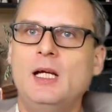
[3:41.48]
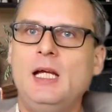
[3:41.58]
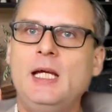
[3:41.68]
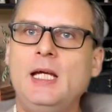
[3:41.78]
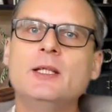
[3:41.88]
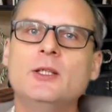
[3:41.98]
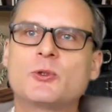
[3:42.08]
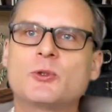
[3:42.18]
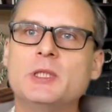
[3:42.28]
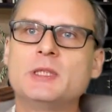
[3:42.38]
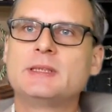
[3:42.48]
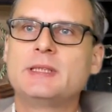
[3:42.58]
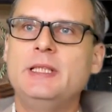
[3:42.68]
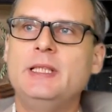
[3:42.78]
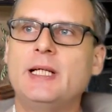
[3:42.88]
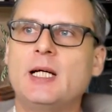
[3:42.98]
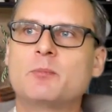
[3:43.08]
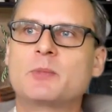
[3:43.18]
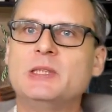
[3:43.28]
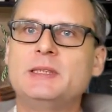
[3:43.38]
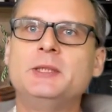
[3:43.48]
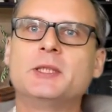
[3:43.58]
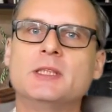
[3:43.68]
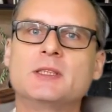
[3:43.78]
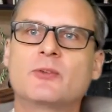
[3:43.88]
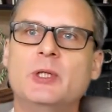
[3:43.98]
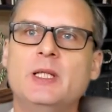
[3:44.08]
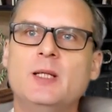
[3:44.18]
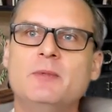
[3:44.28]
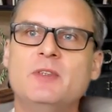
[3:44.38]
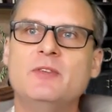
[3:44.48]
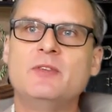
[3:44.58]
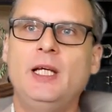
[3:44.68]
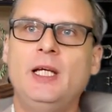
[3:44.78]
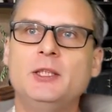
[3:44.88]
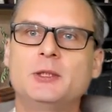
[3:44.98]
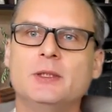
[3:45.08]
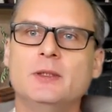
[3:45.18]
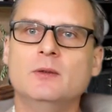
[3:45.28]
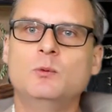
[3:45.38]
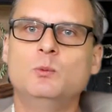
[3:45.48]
And of course, the procedures for indemnification.